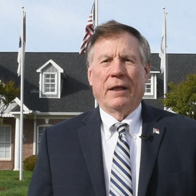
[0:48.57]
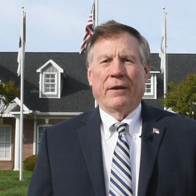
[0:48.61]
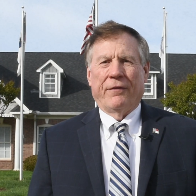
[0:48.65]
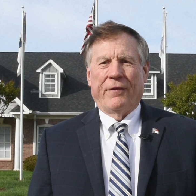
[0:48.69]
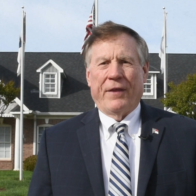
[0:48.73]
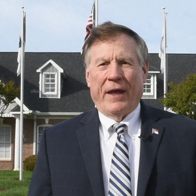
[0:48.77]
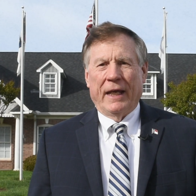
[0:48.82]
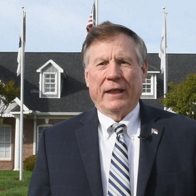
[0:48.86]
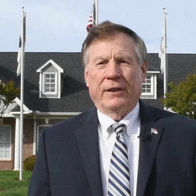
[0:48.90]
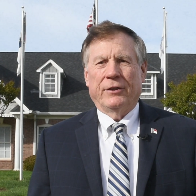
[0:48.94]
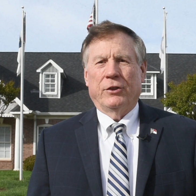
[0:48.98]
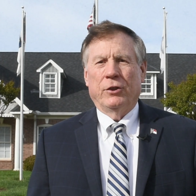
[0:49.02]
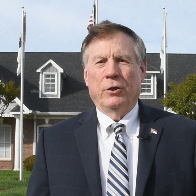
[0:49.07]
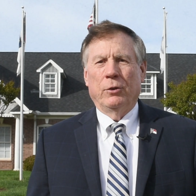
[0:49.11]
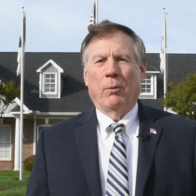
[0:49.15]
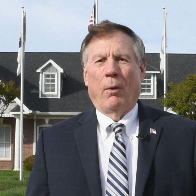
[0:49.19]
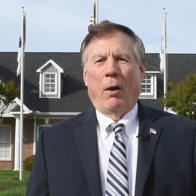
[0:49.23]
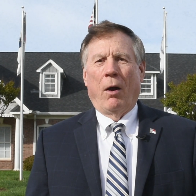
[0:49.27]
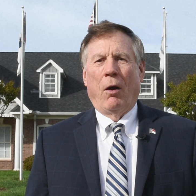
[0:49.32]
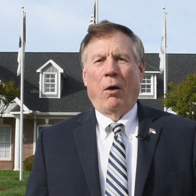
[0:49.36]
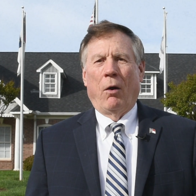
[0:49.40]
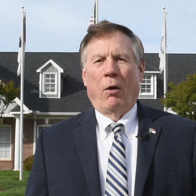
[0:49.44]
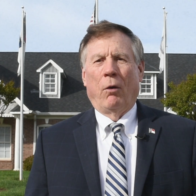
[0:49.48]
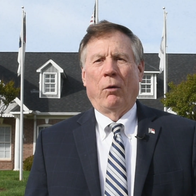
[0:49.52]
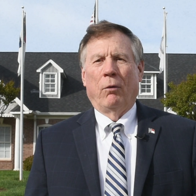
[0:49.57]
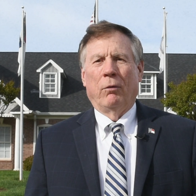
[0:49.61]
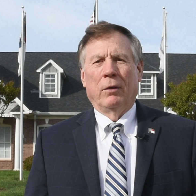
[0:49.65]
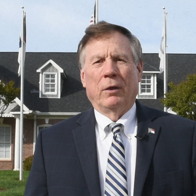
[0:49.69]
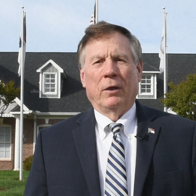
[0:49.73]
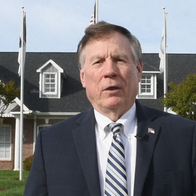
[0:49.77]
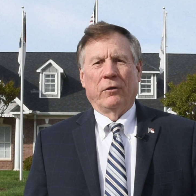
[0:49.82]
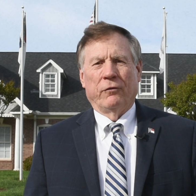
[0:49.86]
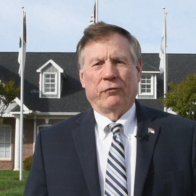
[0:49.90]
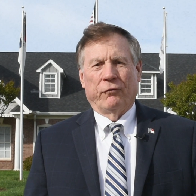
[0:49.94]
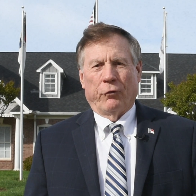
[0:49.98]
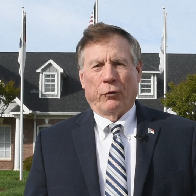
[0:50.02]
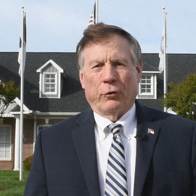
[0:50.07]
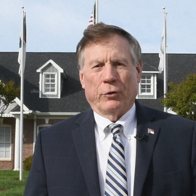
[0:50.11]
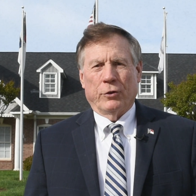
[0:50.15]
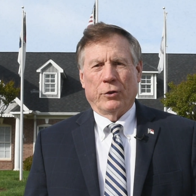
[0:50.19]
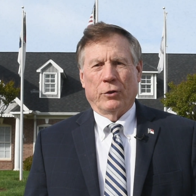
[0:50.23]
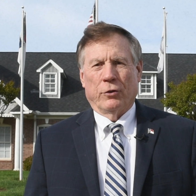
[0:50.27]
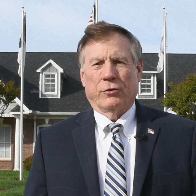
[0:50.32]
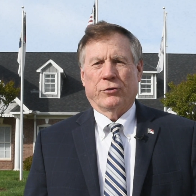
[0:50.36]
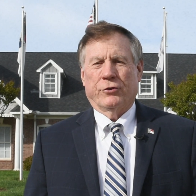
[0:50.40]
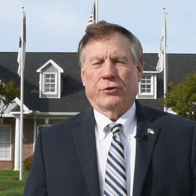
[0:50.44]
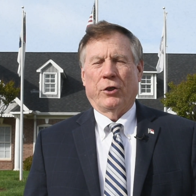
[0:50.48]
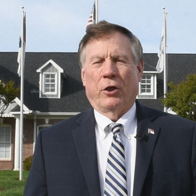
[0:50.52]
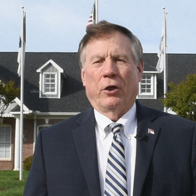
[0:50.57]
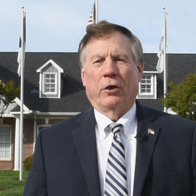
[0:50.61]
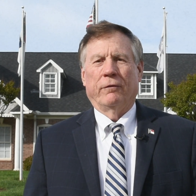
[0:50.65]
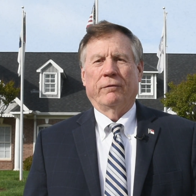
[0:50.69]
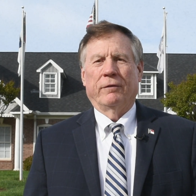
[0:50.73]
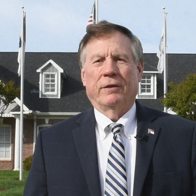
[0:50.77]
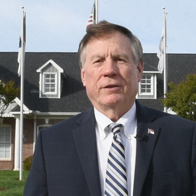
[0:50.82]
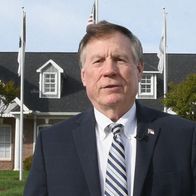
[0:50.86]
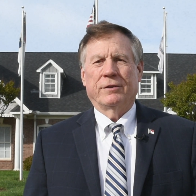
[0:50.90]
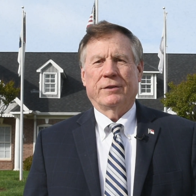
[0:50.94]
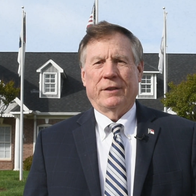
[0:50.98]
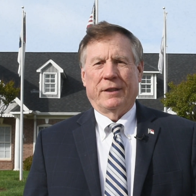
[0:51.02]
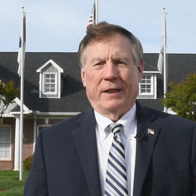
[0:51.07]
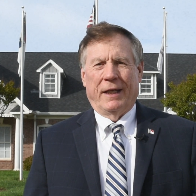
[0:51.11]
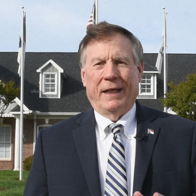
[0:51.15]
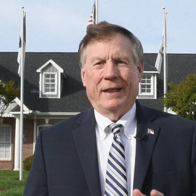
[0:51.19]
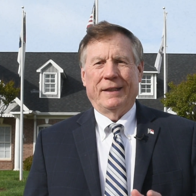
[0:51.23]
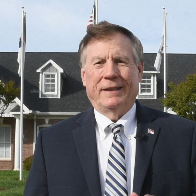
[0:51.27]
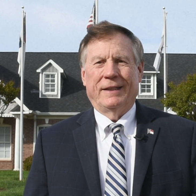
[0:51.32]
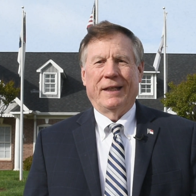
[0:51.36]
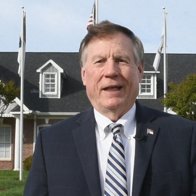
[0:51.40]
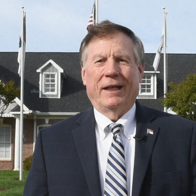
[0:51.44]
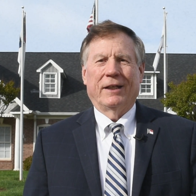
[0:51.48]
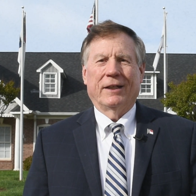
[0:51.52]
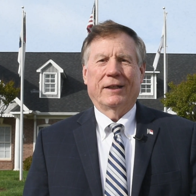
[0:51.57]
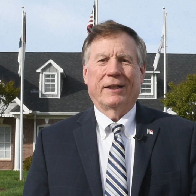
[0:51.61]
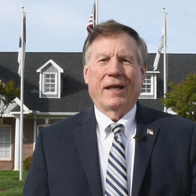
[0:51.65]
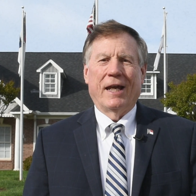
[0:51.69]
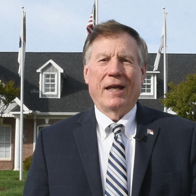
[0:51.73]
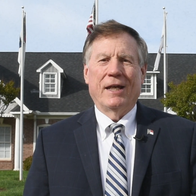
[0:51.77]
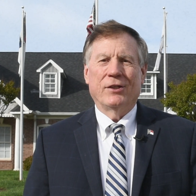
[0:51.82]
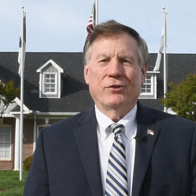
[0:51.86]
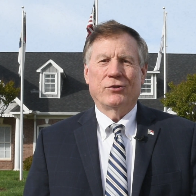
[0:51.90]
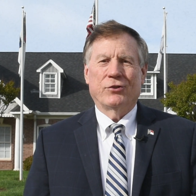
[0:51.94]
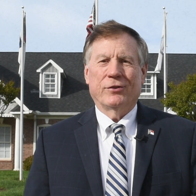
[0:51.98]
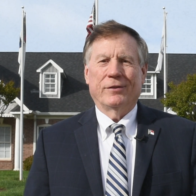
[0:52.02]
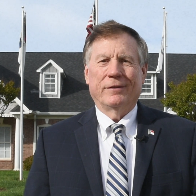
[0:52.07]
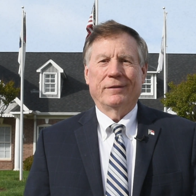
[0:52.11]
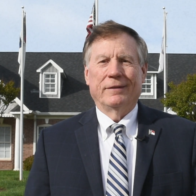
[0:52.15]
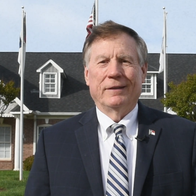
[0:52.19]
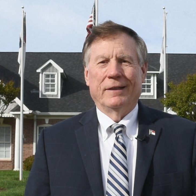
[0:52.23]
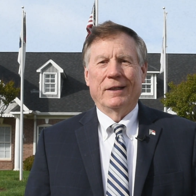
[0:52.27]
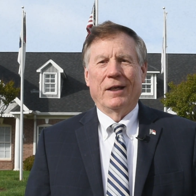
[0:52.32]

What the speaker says: Thank you all for your service and dedication.